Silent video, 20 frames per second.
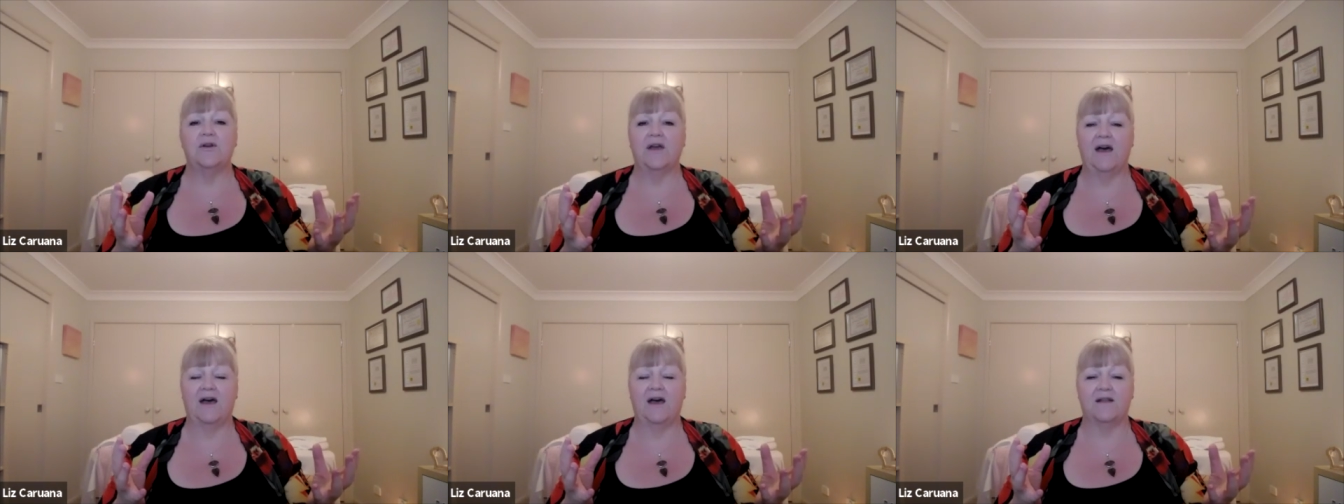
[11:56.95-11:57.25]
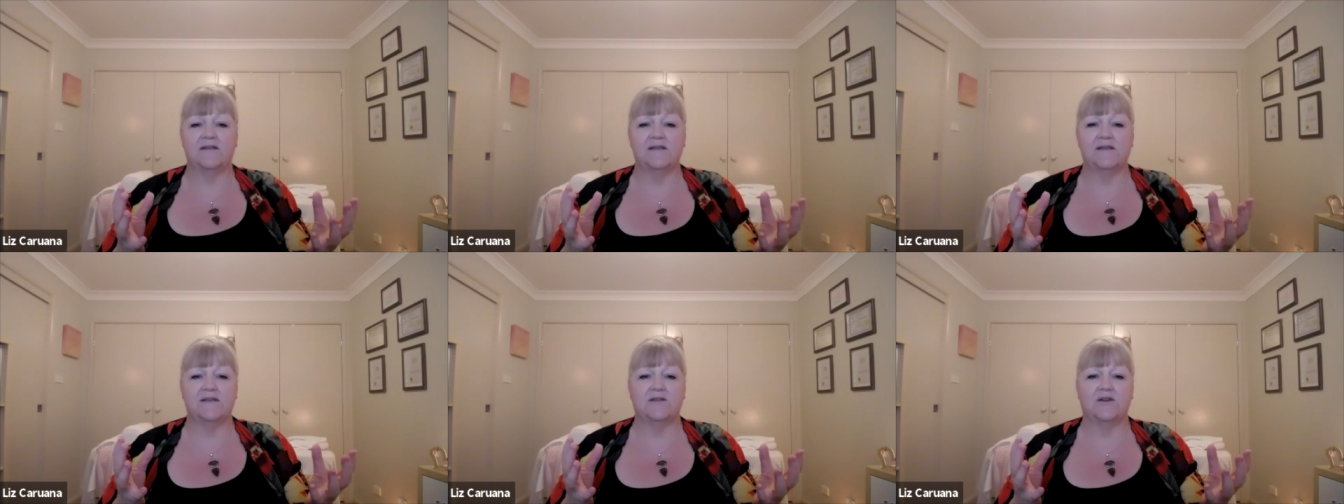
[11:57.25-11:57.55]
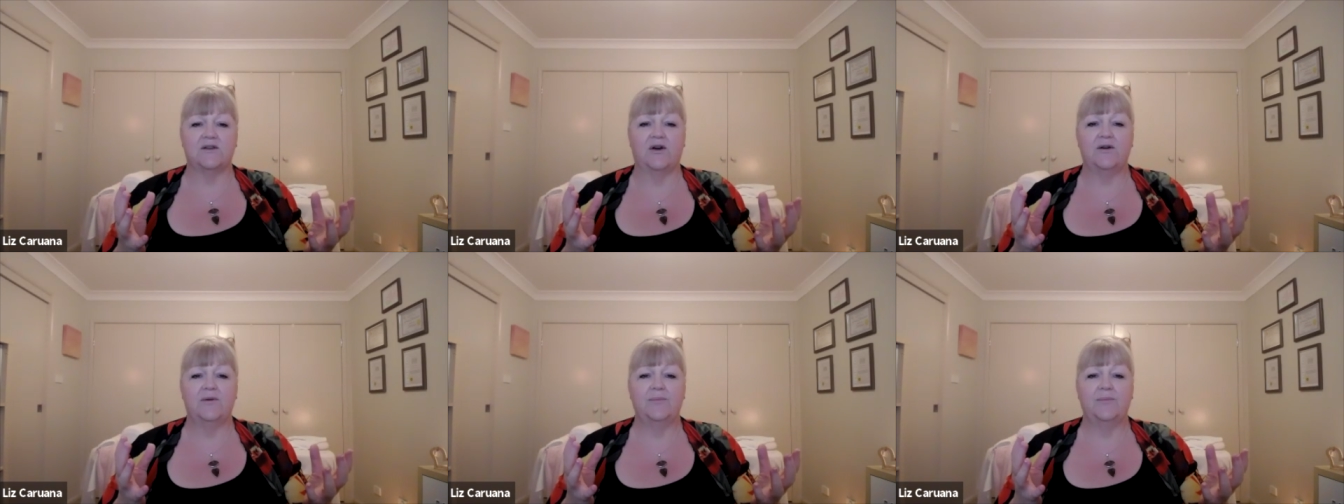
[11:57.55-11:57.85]
can't
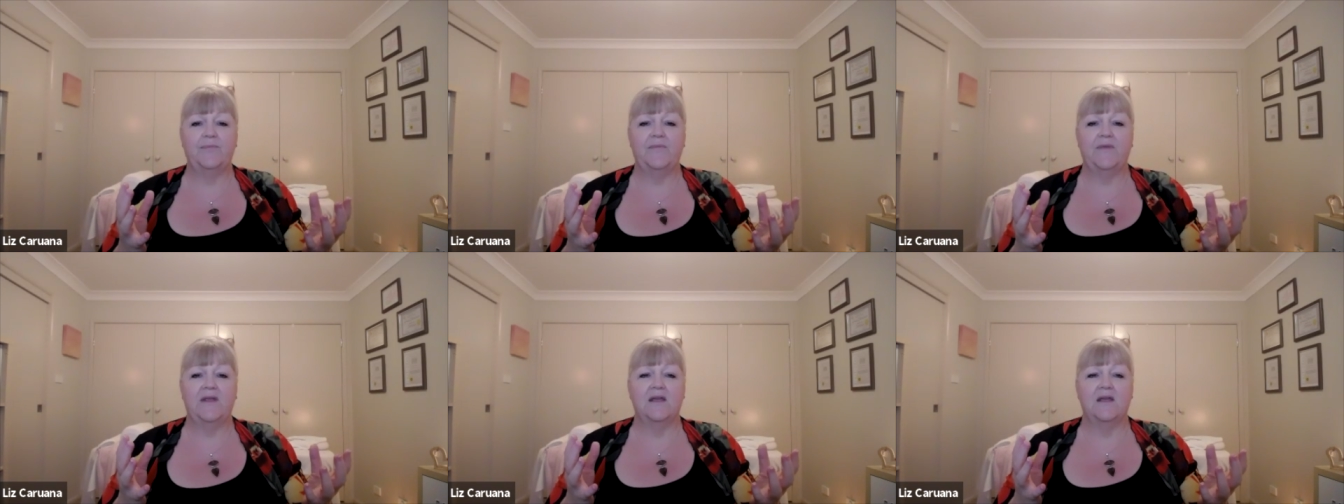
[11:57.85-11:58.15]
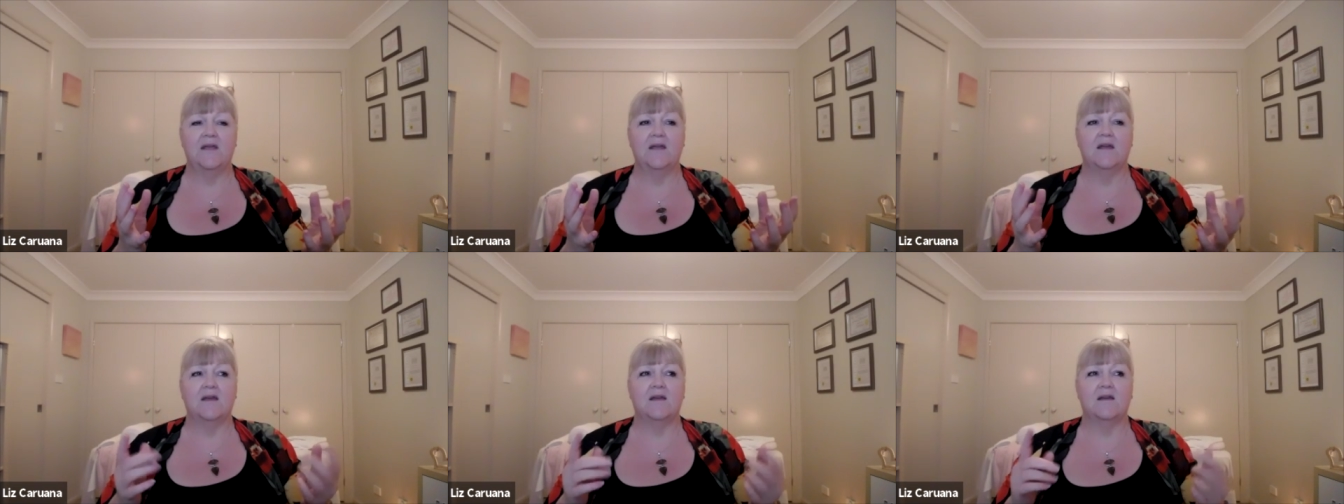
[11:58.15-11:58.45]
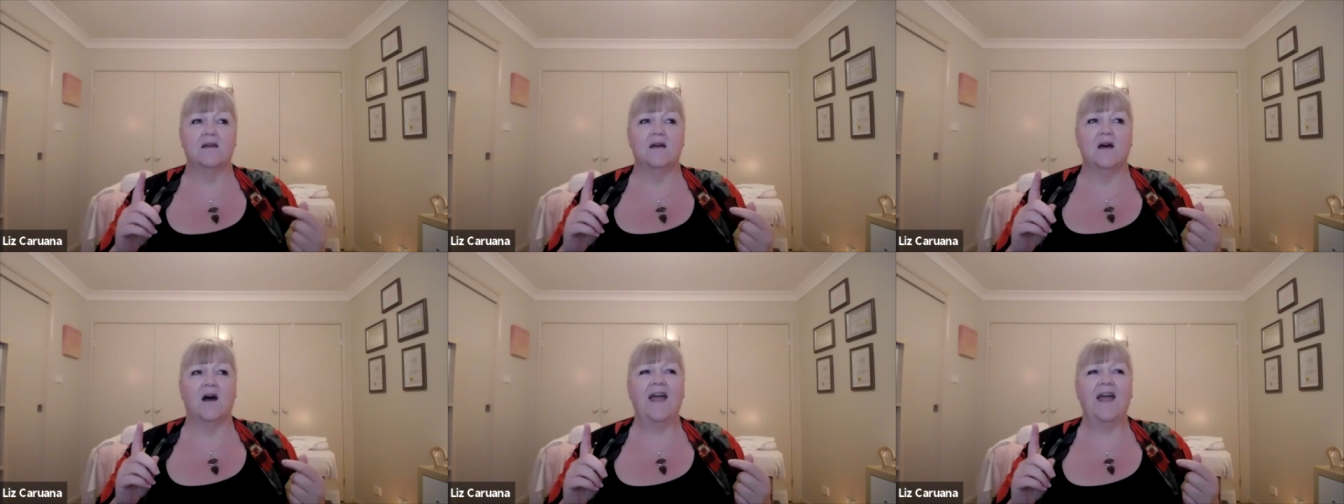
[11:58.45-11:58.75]
stop,
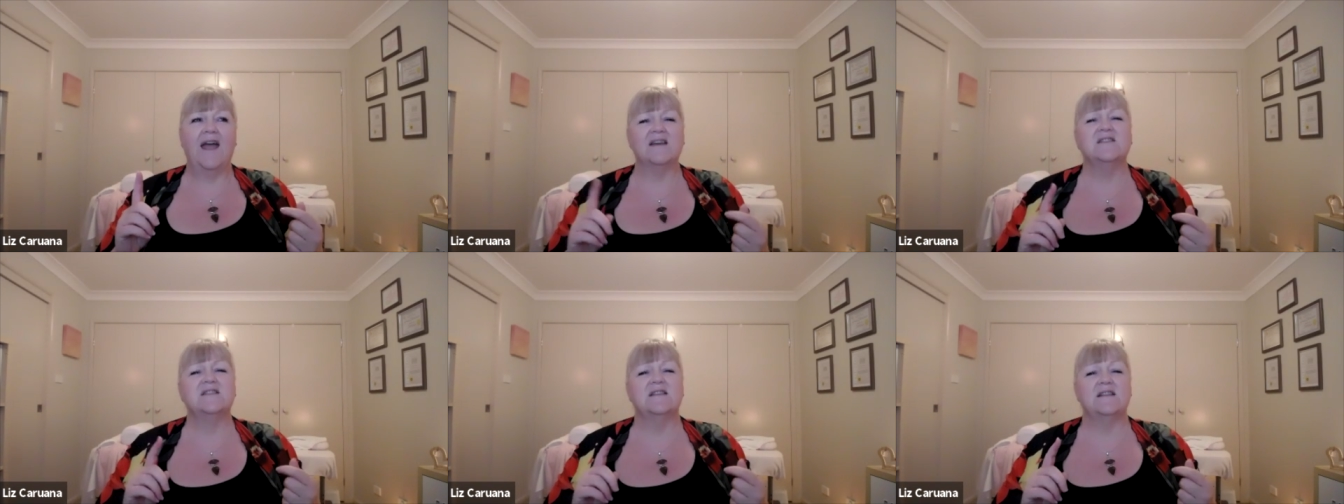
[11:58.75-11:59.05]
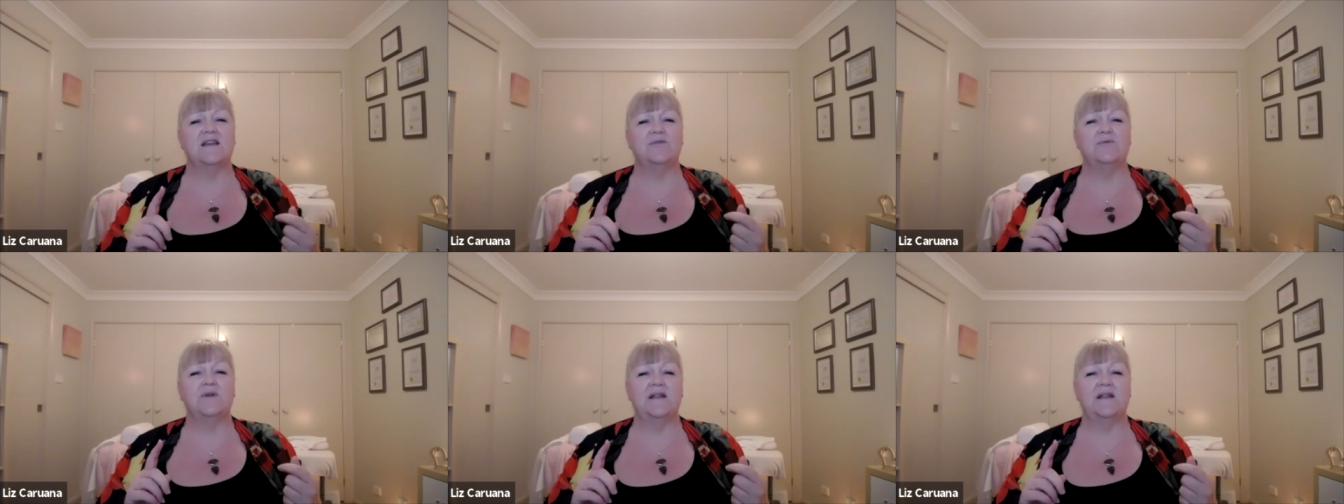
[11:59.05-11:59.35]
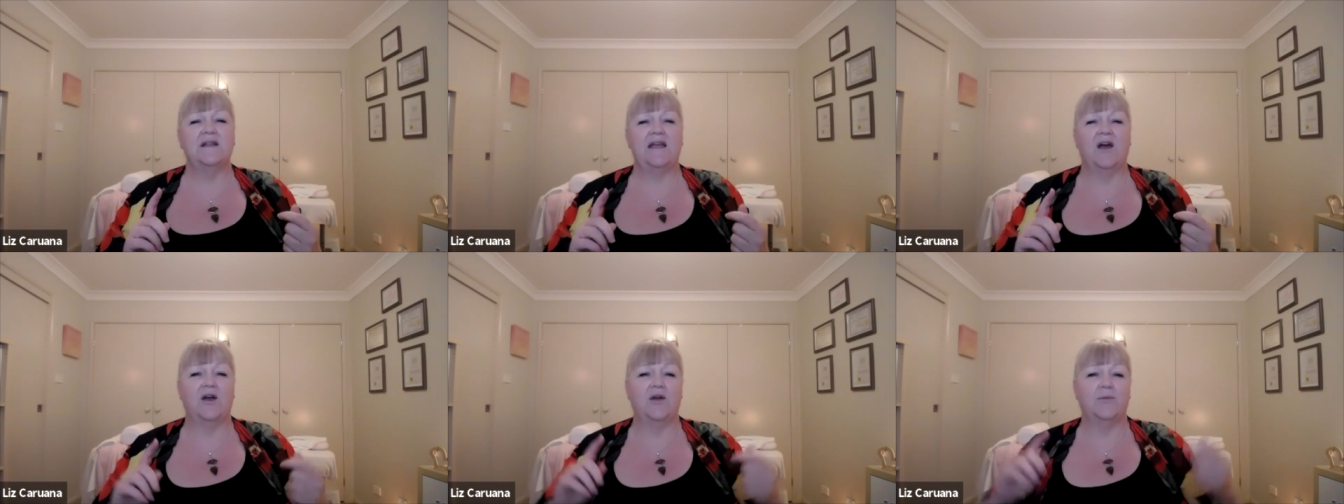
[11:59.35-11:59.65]
I actually
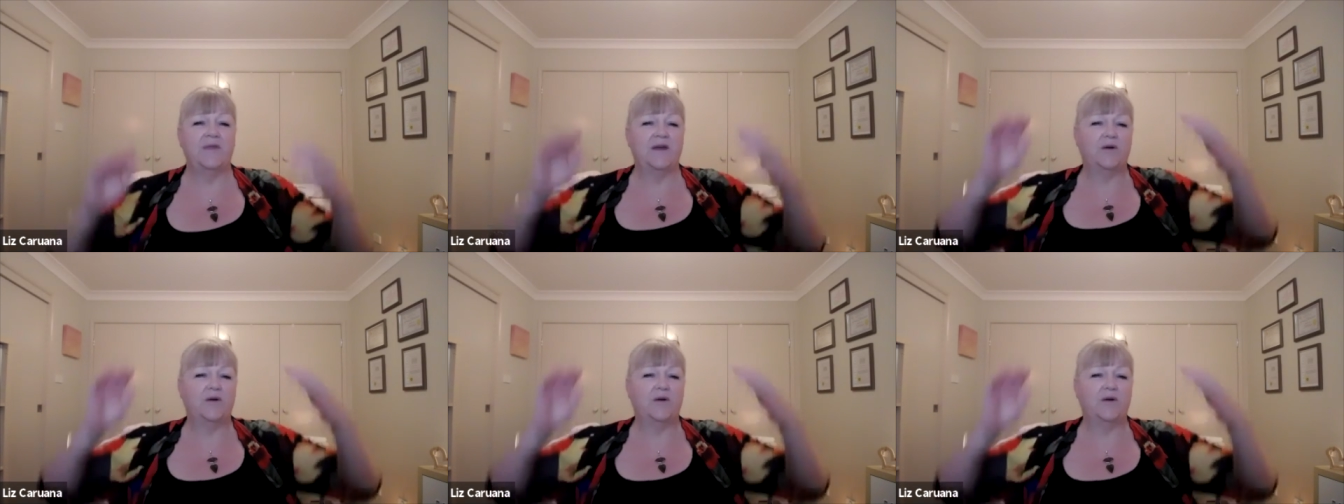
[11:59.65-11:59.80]
really hope that